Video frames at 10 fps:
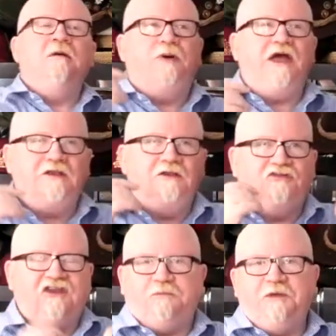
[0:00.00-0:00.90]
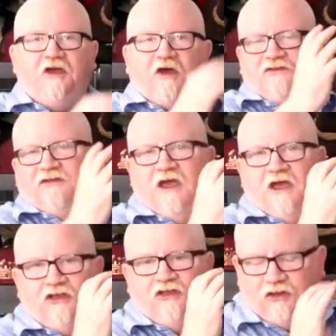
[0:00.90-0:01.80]
but just because
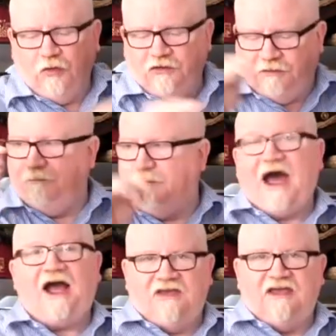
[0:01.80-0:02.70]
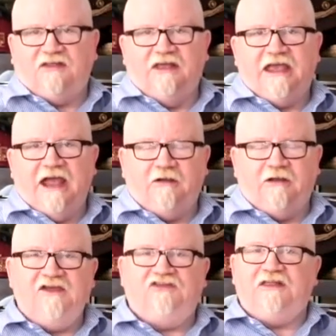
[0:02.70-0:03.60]
your box has link
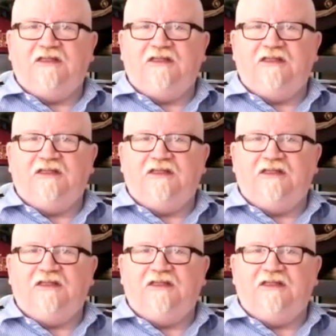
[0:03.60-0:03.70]
aggregation,